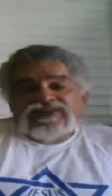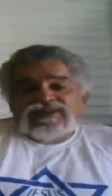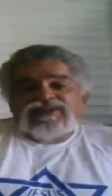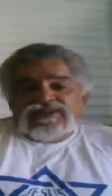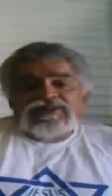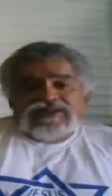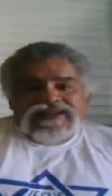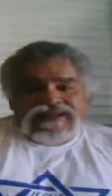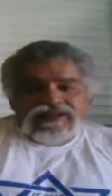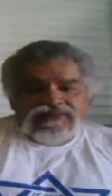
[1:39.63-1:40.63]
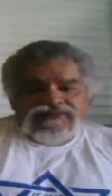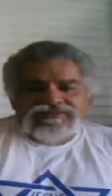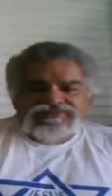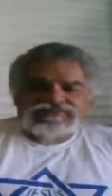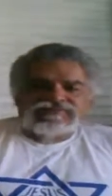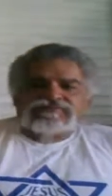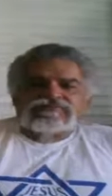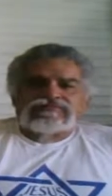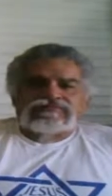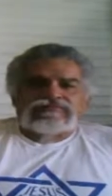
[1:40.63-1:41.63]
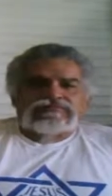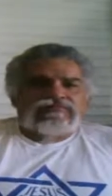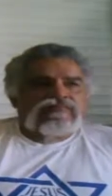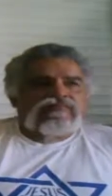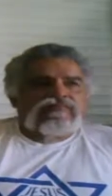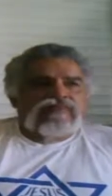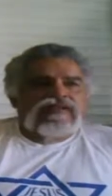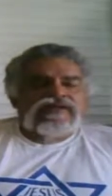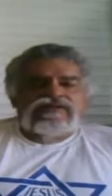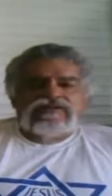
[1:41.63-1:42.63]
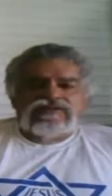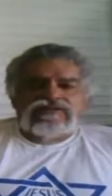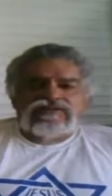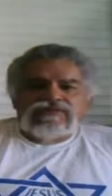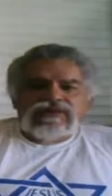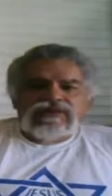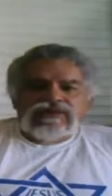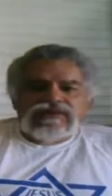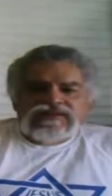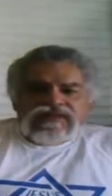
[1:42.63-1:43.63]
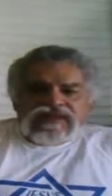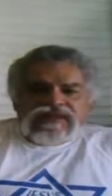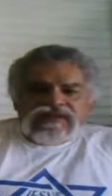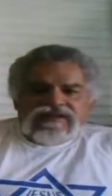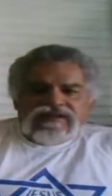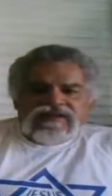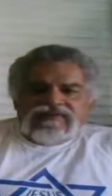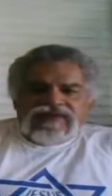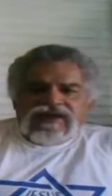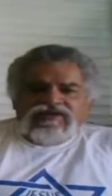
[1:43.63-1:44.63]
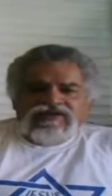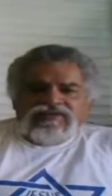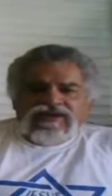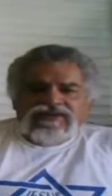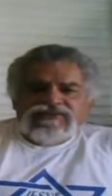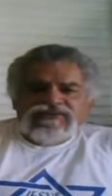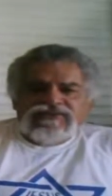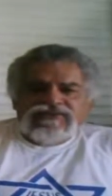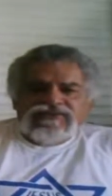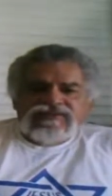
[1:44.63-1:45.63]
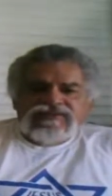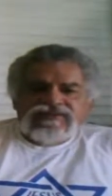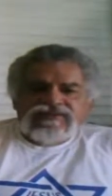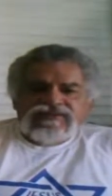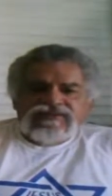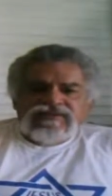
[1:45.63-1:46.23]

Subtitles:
tried to, steal my camera. He didn't do a day of house arrest.